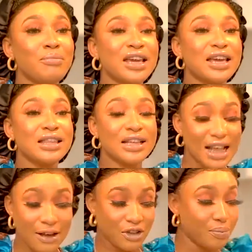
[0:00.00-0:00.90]
making this,
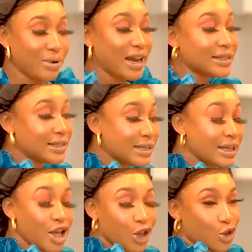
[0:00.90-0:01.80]
after
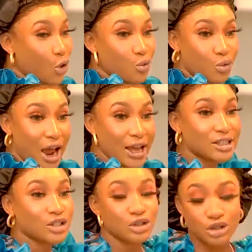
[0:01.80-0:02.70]
blending your
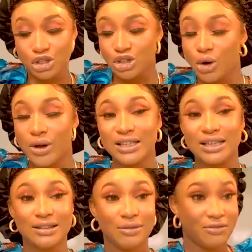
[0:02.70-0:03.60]
rice, you store it
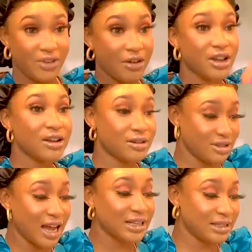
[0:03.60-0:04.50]
in a very
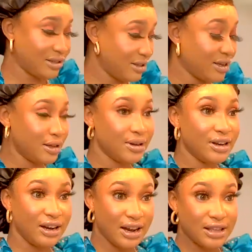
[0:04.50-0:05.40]
tight uh,
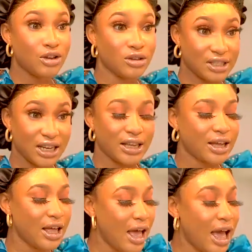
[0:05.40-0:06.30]
lead
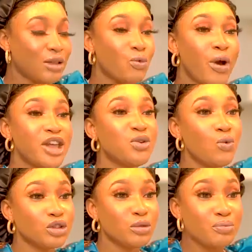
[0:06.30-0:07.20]
container. And when you
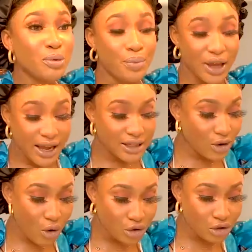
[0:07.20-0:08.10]
want to prepare it,
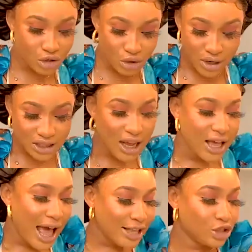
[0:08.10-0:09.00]
all you do is,
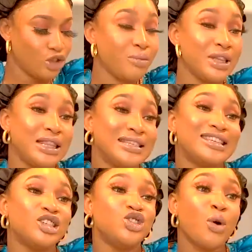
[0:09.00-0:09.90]
assuming this
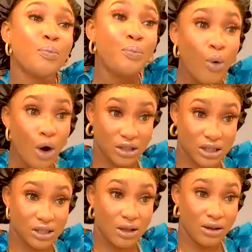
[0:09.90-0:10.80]
is your
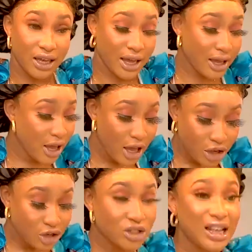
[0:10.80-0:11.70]
pot, okay?
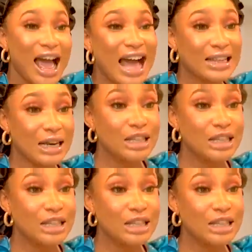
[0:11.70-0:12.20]
You just add a